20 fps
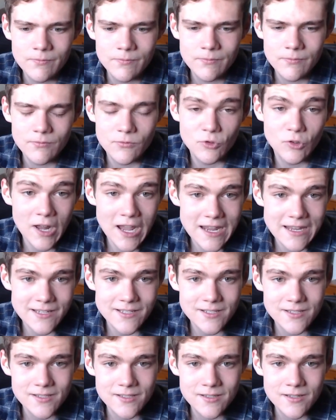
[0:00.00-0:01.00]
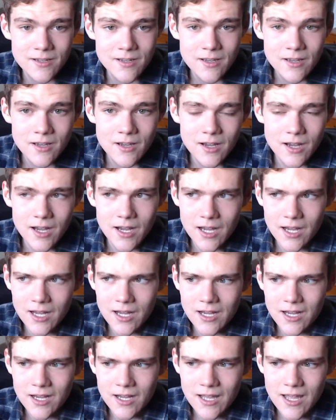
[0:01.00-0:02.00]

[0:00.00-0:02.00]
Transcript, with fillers: rice. Uh,